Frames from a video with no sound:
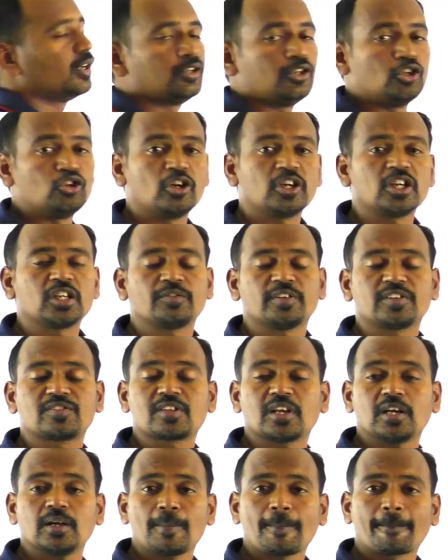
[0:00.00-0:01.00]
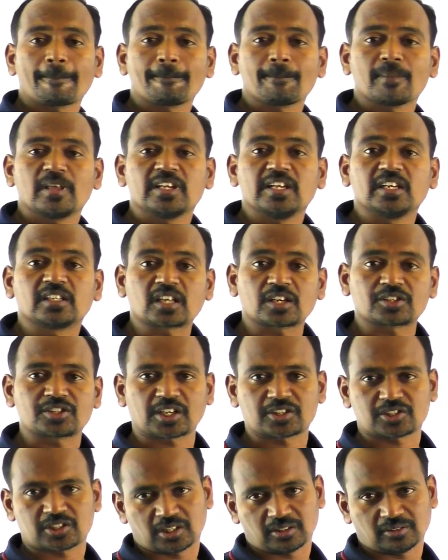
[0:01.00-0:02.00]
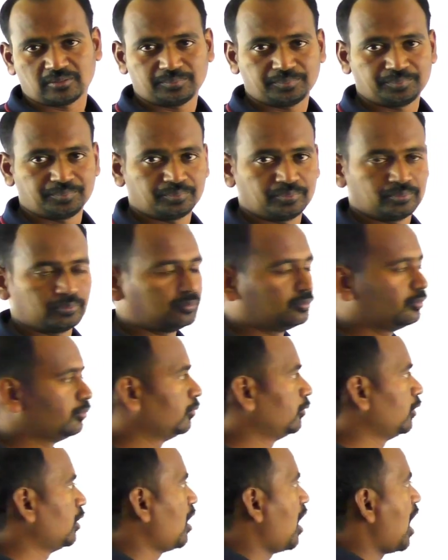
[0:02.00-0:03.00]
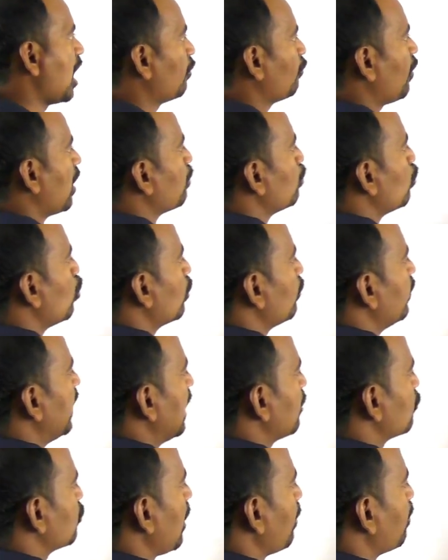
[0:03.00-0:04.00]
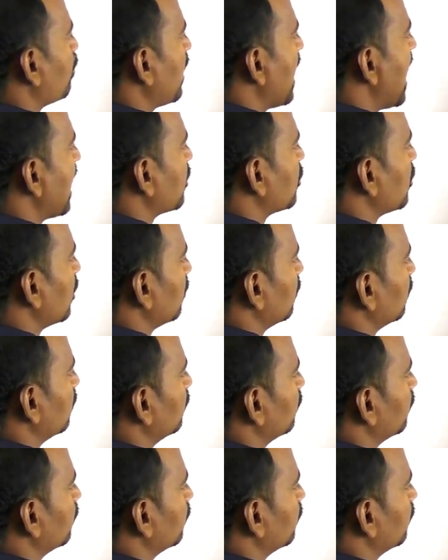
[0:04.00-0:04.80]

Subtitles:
denoted with the intersection. And one more we have subtraction.